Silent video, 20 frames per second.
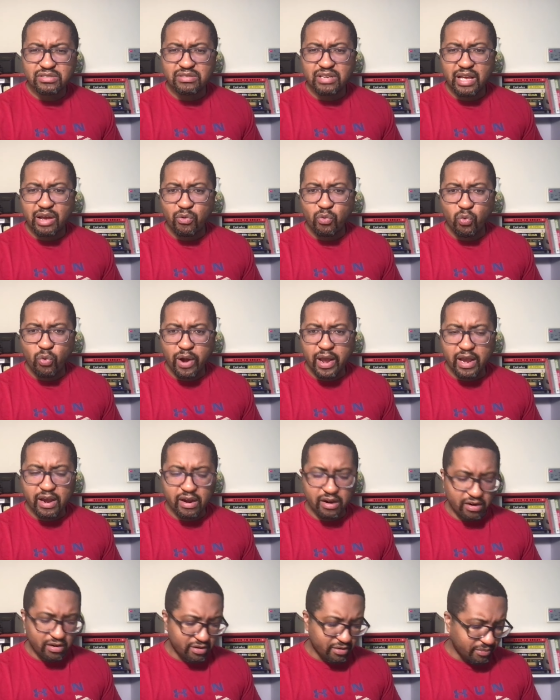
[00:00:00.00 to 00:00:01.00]

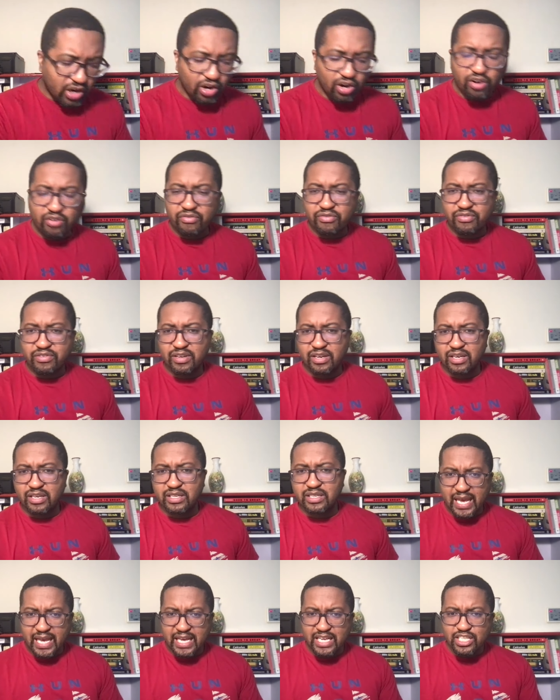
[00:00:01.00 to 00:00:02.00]
aware of
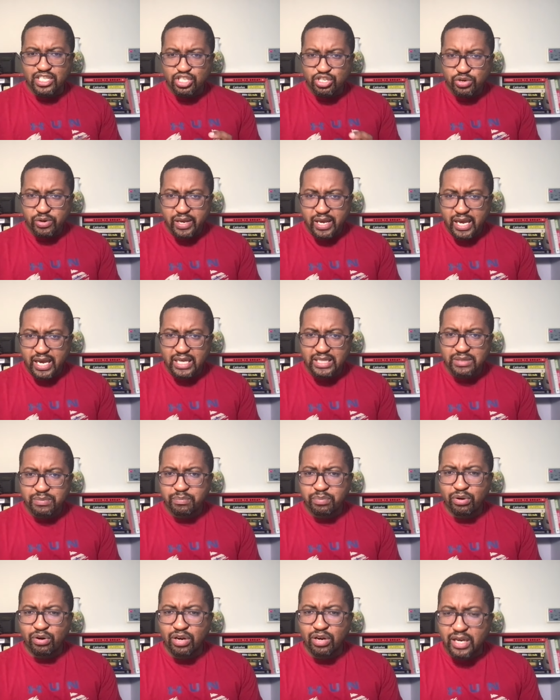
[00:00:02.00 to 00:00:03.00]
the intricate
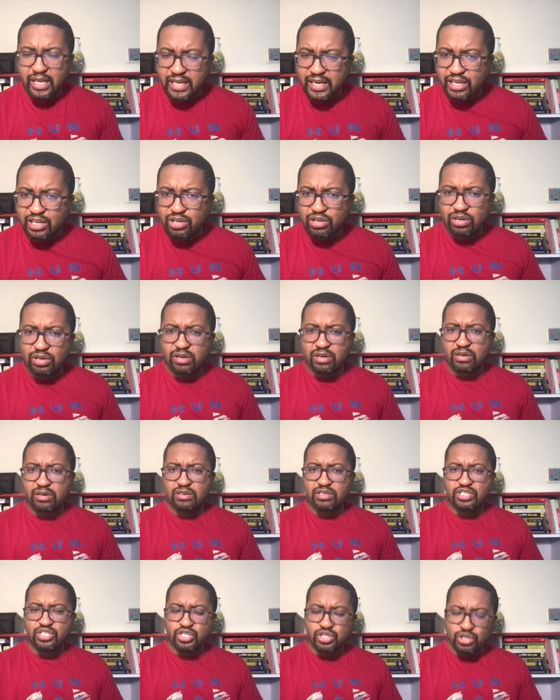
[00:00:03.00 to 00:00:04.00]

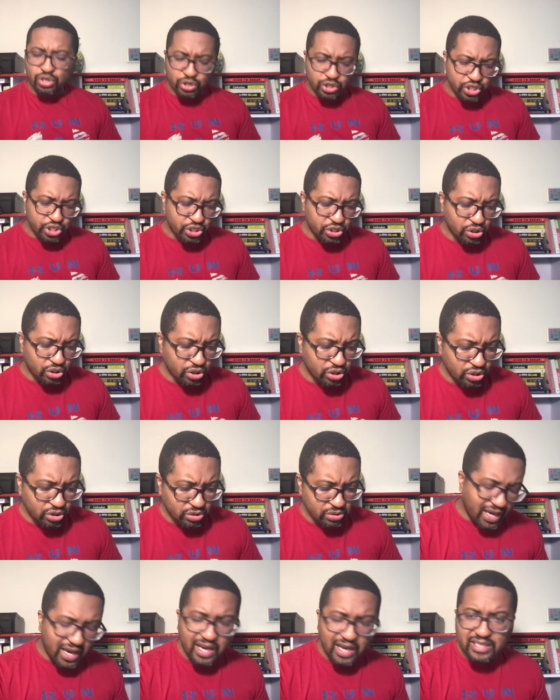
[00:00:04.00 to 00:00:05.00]
political,
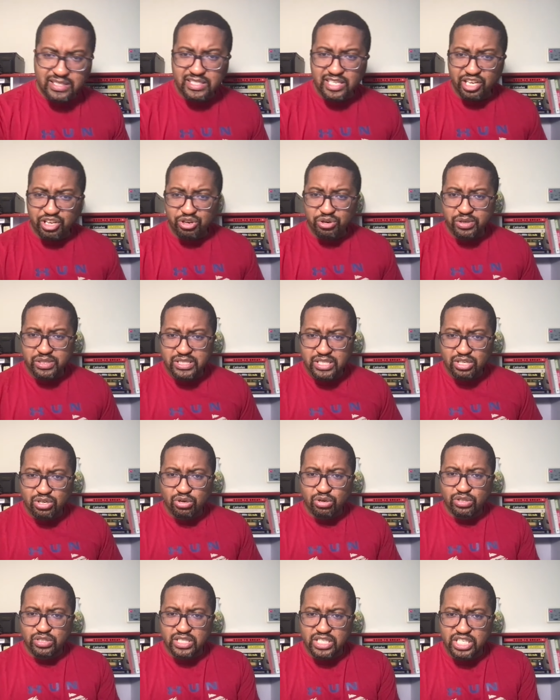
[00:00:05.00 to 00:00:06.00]
social, and security
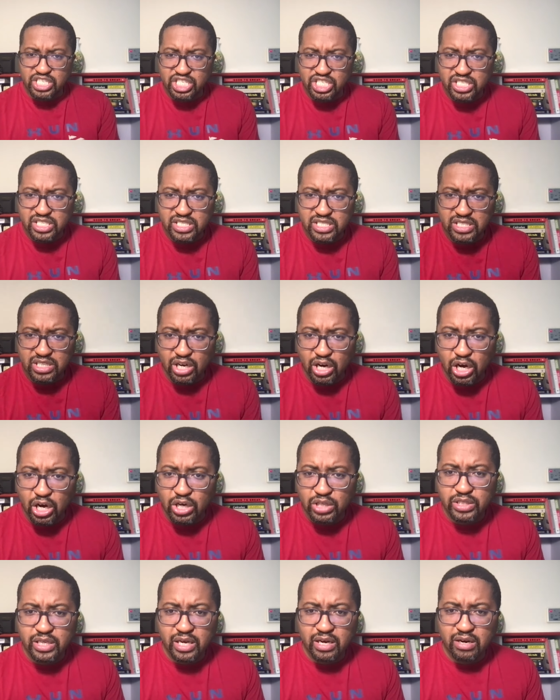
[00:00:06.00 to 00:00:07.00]
conditions
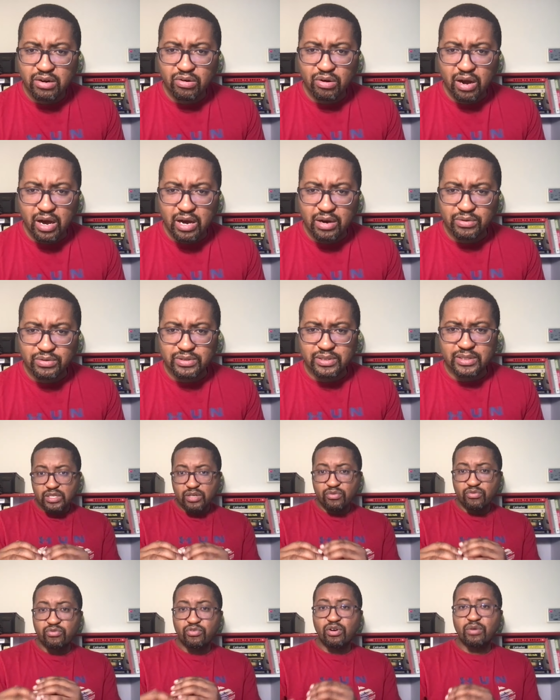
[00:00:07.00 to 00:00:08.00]
on the ground
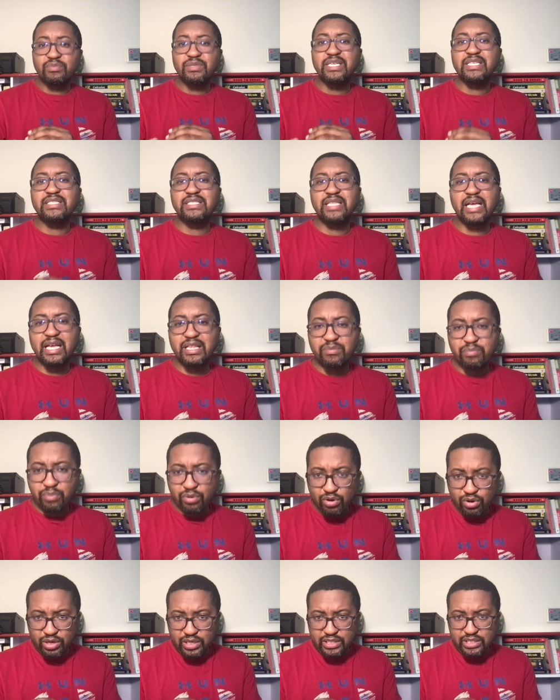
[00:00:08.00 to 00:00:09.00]
from the
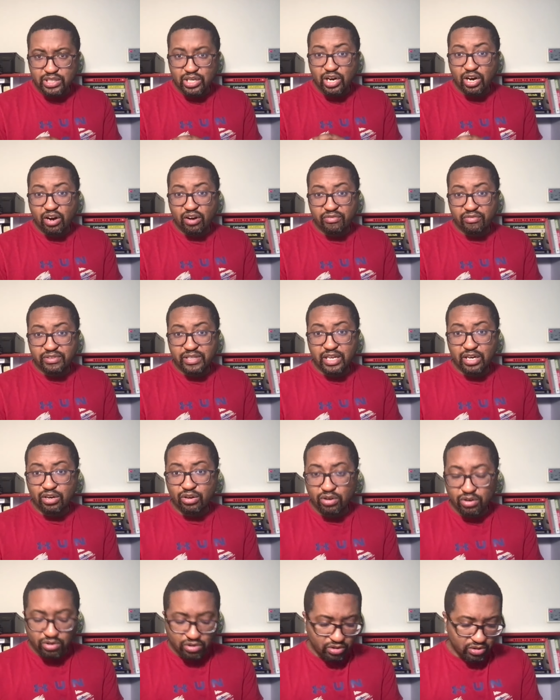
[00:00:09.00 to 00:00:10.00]
standpoint of the
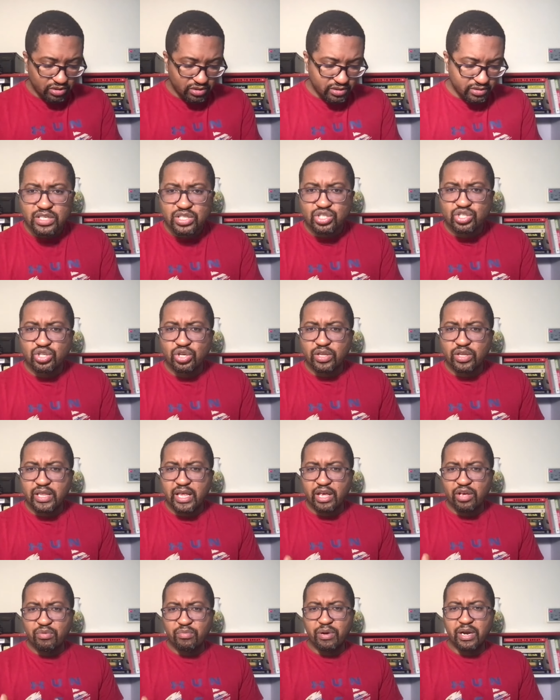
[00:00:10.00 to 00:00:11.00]
locals. So the
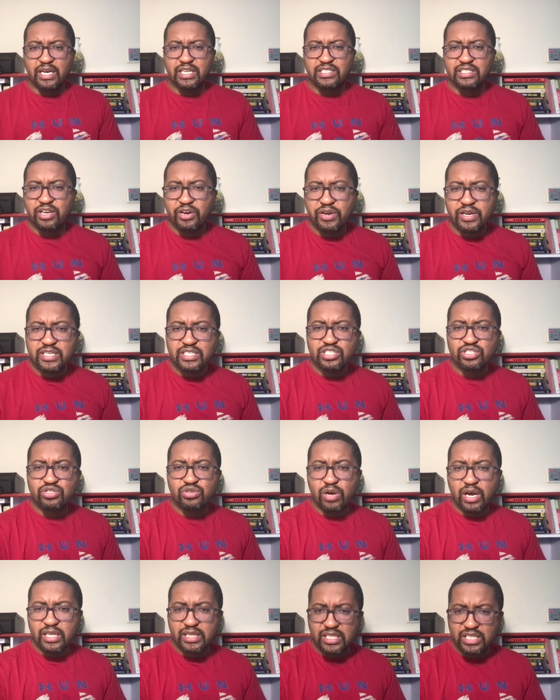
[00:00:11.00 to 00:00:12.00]
humanitarian
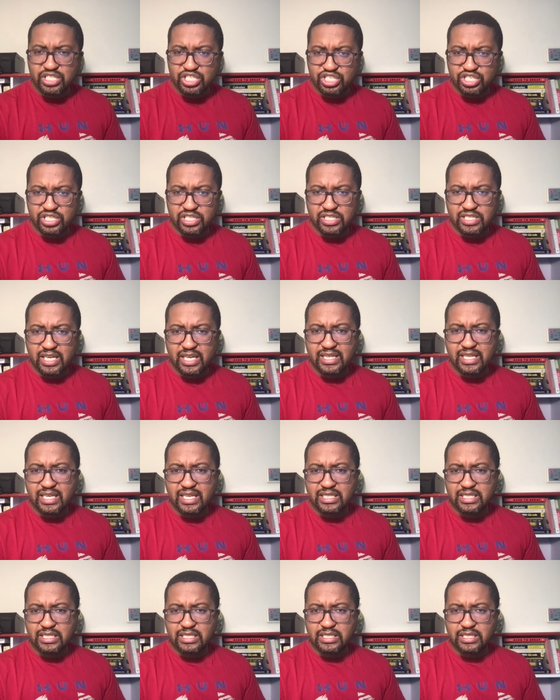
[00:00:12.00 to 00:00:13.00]
strategies that they
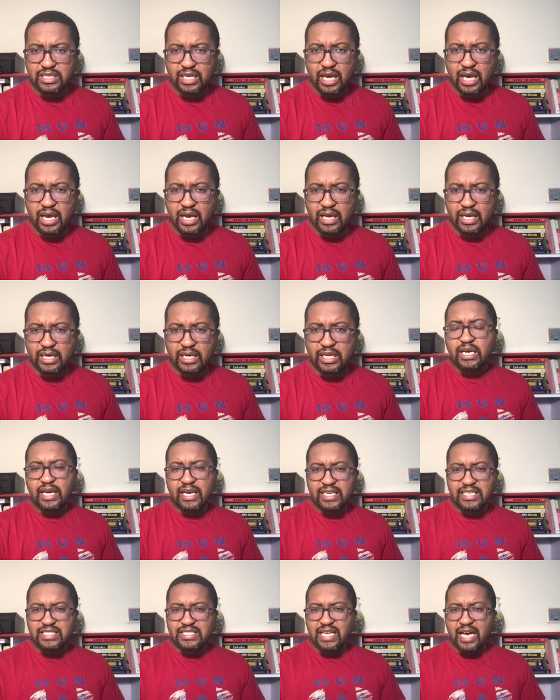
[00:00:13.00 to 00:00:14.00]
design
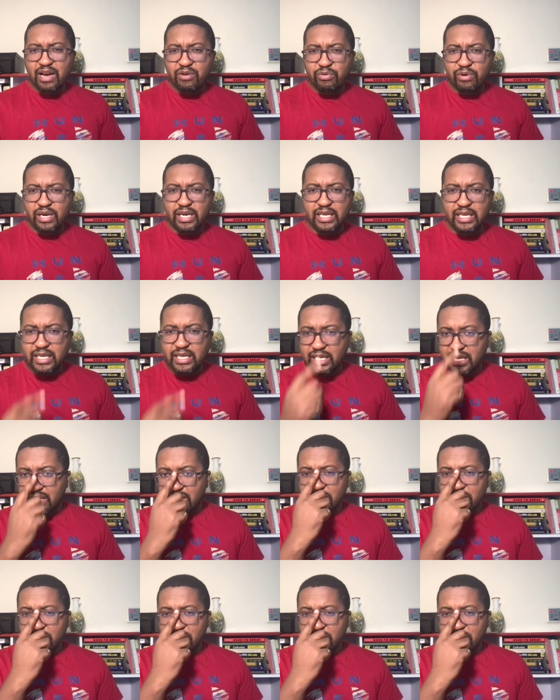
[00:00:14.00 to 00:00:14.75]
is not really